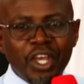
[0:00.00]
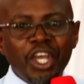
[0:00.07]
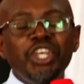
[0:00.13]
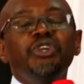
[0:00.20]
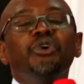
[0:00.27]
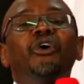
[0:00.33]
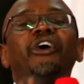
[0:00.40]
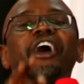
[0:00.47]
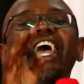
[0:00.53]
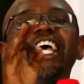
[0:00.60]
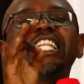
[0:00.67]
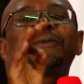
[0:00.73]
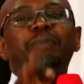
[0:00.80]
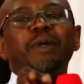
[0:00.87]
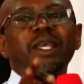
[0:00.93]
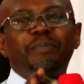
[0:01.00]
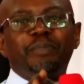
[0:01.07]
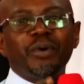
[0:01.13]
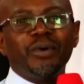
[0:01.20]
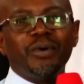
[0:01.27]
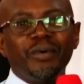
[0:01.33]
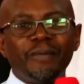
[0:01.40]
You will hate
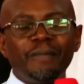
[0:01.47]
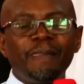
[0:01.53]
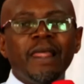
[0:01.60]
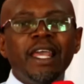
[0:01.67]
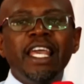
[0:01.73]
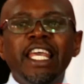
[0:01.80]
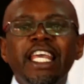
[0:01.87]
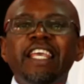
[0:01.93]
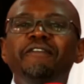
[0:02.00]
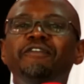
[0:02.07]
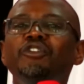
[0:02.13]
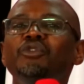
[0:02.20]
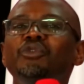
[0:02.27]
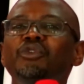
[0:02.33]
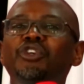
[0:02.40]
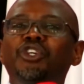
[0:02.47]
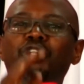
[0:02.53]
people. If you